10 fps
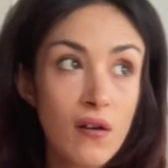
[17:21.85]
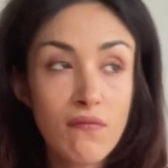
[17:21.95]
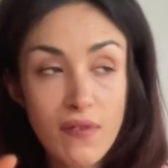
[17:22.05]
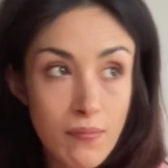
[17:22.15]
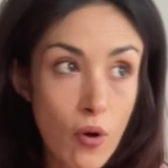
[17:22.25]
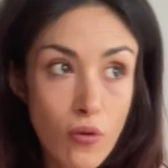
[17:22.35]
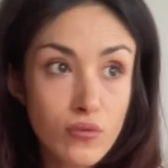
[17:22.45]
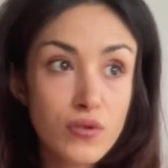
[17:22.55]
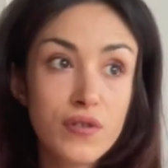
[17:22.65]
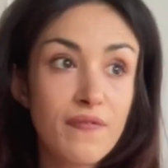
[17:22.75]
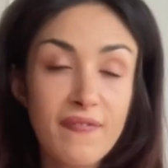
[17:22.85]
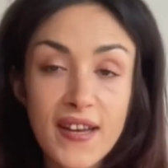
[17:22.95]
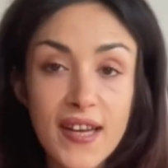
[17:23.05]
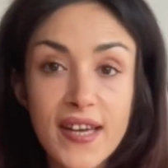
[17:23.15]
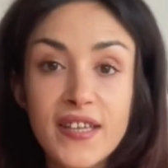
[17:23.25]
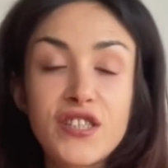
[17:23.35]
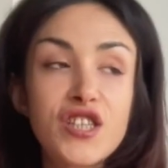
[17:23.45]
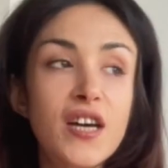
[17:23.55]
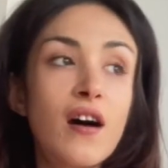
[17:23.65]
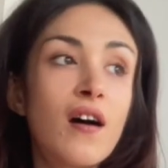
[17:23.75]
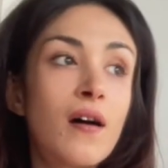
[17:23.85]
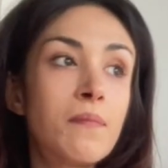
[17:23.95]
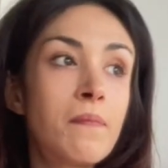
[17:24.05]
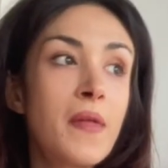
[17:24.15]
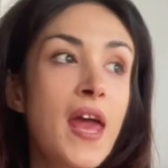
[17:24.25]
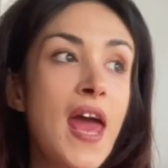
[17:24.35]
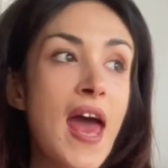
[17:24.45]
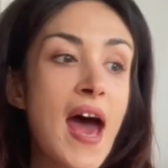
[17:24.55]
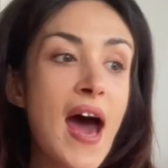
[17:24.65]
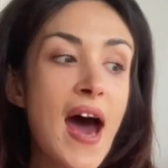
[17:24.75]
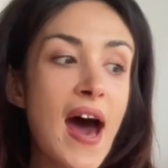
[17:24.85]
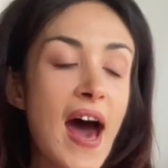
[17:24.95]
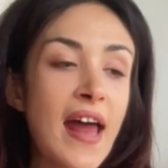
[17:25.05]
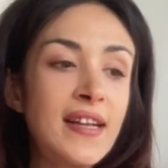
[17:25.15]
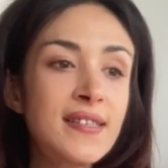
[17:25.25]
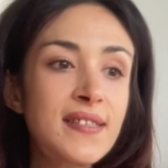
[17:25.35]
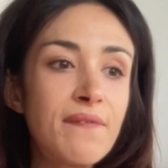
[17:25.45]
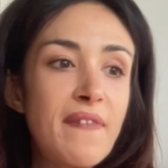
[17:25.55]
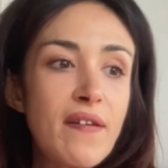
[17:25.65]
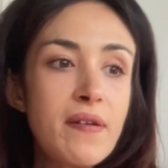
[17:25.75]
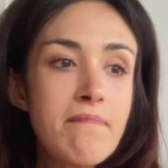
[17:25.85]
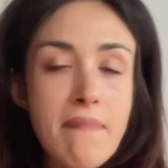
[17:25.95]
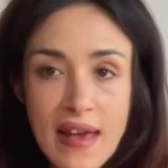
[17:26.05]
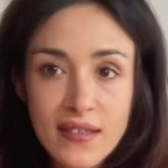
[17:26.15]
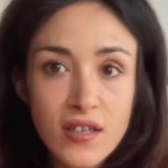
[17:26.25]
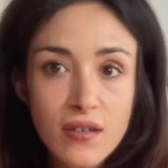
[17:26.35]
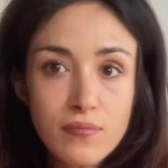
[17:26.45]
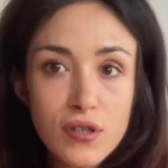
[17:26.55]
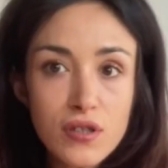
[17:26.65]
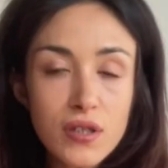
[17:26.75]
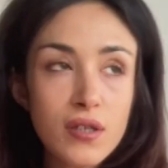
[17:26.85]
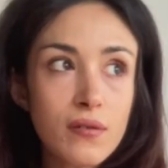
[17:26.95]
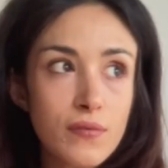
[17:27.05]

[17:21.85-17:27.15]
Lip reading: remote village, and it's a very meta book.